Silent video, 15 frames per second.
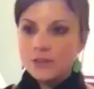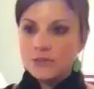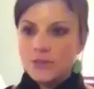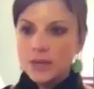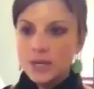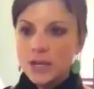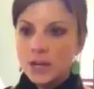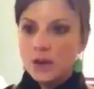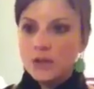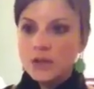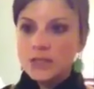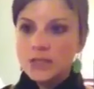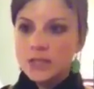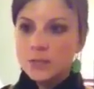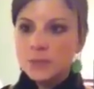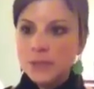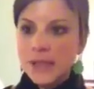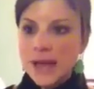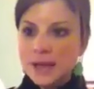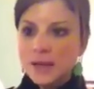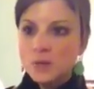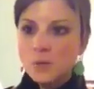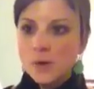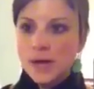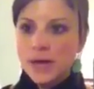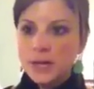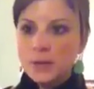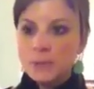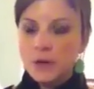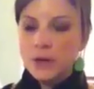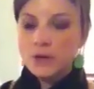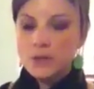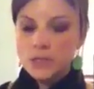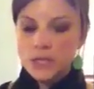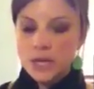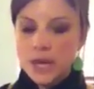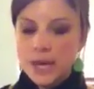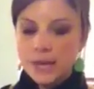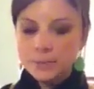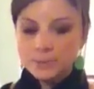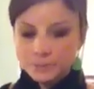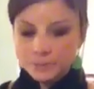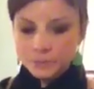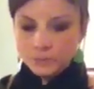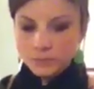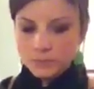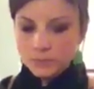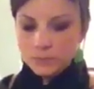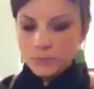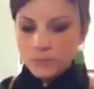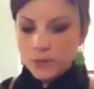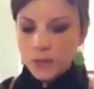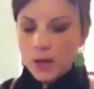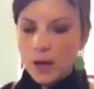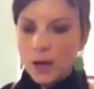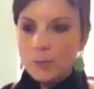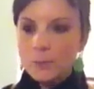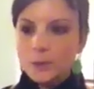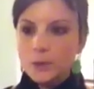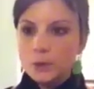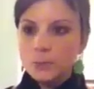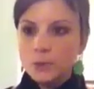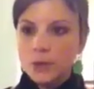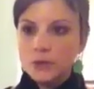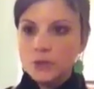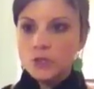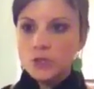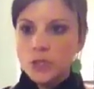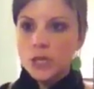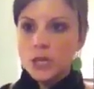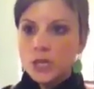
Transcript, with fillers: video. This is a black and white polka dot uh, Plume brooch.